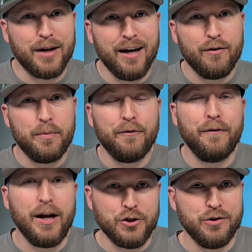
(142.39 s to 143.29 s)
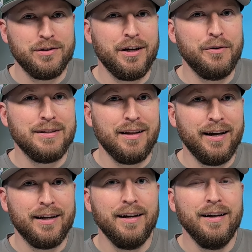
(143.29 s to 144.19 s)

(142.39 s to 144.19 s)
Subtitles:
kind of a perfectionist. I always like